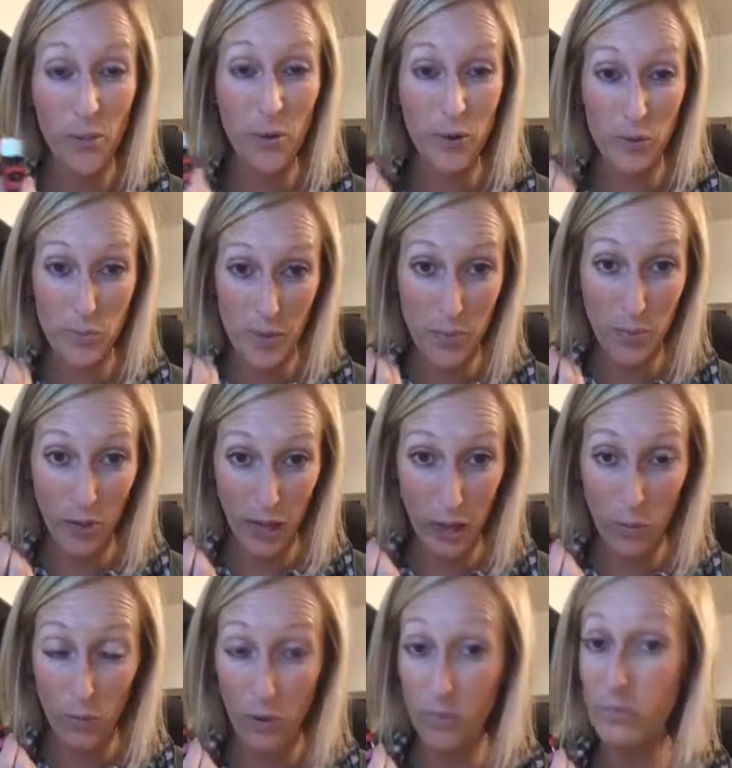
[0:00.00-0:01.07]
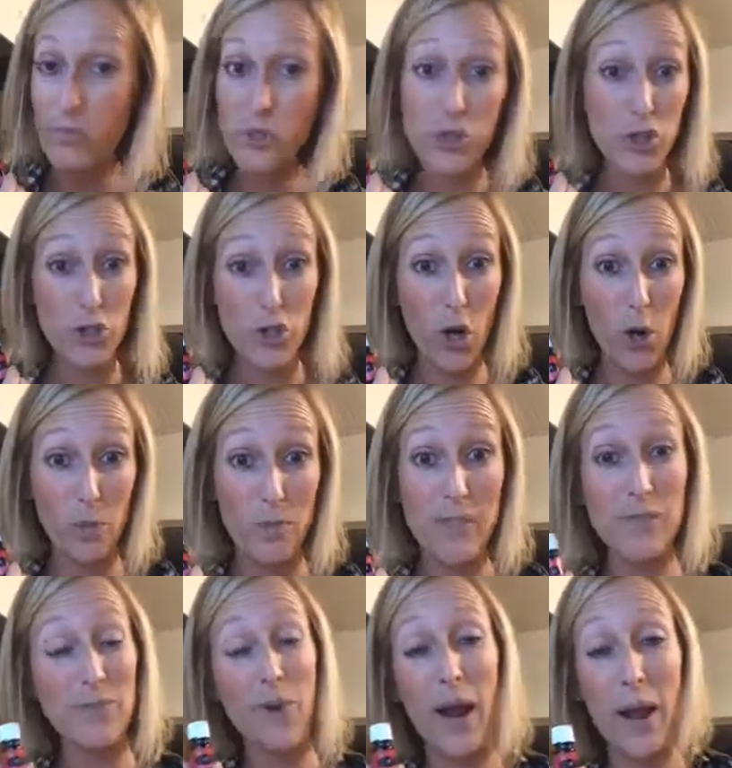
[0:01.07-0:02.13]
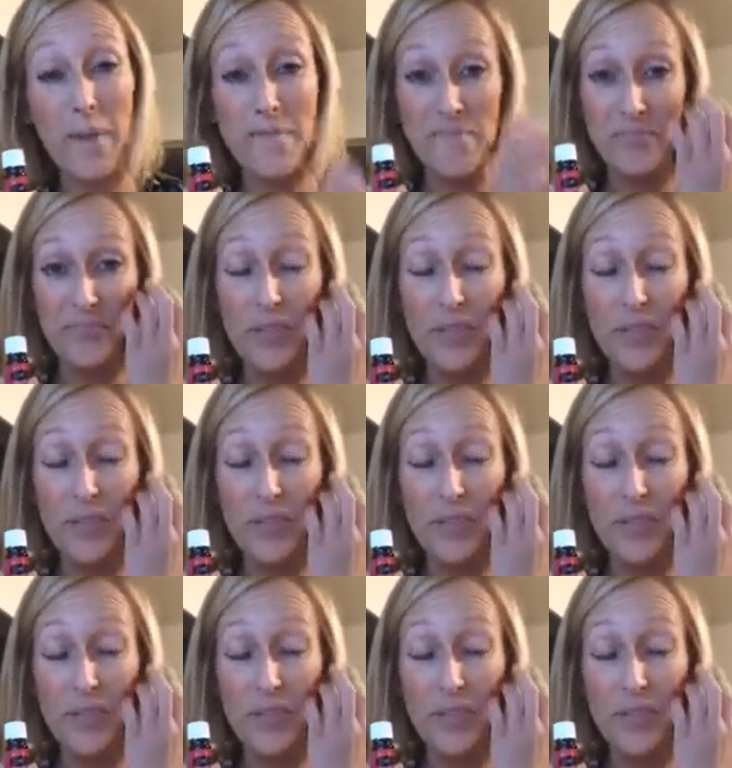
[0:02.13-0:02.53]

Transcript: what do people equal? Germs, right?